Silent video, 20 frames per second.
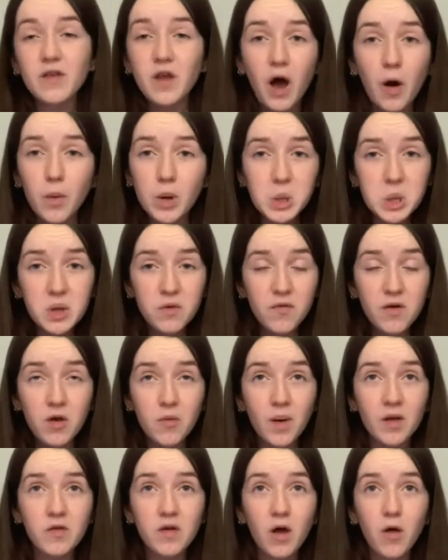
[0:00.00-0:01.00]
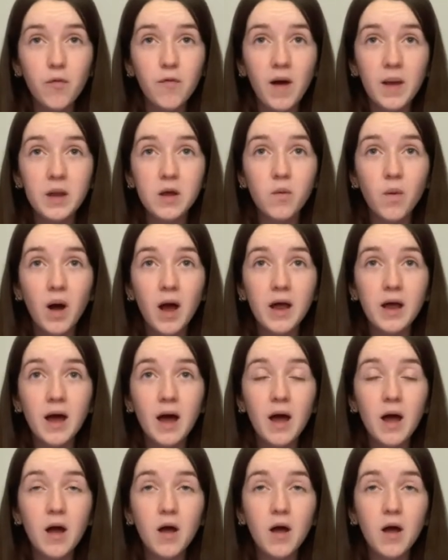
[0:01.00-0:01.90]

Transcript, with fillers: how I just view myself anyway.